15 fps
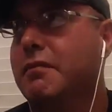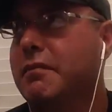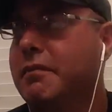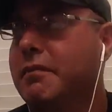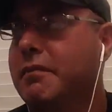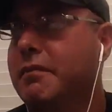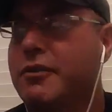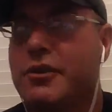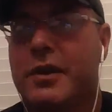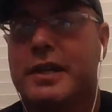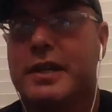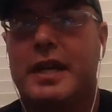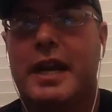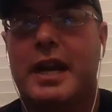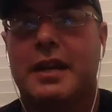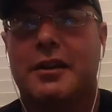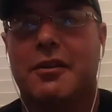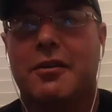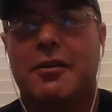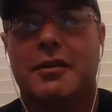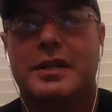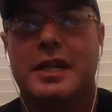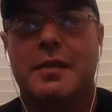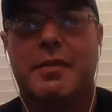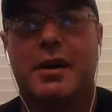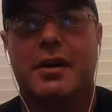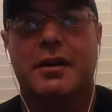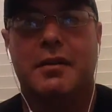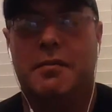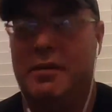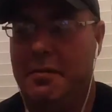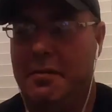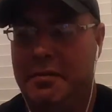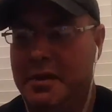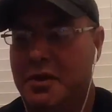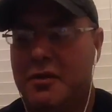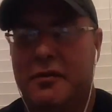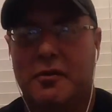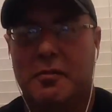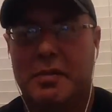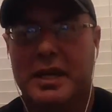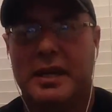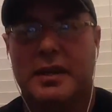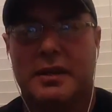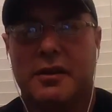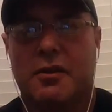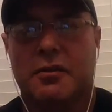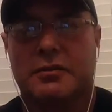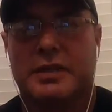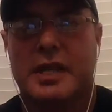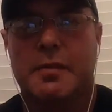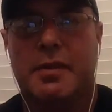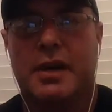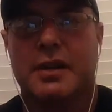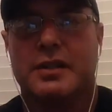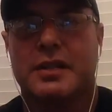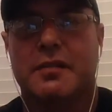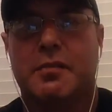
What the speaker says: you know, Tracy handing her a beautiful big adult T positive